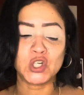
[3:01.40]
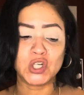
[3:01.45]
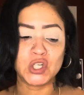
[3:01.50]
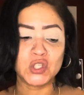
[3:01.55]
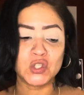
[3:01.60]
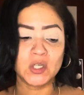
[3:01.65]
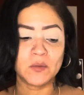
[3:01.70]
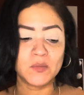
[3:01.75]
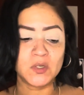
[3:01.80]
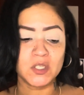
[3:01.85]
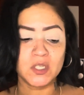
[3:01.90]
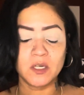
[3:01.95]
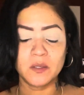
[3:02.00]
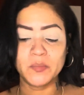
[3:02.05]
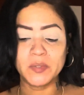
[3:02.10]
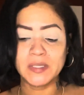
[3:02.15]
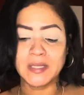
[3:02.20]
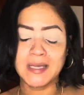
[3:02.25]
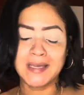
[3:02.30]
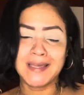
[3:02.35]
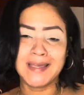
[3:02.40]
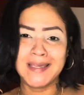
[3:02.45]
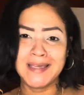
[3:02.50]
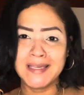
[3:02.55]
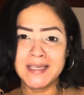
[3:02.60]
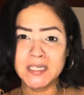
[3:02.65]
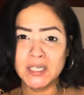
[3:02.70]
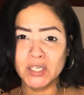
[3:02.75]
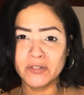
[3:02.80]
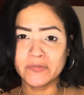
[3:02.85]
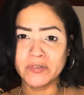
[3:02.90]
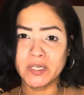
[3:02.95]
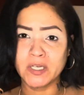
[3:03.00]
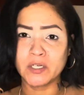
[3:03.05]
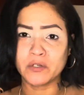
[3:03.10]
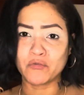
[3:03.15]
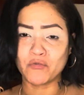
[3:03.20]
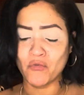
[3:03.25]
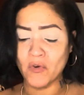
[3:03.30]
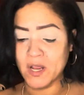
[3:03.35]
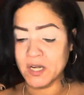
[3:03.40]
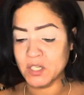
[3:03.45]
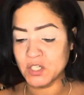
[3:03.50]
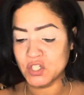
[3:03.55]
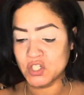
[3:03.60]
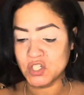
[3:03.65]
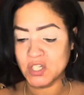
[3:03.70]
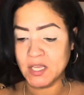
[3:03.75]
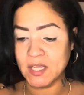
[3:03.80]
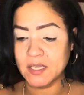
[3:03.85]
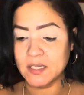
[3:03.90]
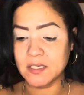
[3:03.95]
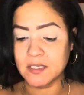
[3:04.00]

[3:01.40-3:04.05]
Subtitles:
so I'm just going to put like a hint of a reddish shade.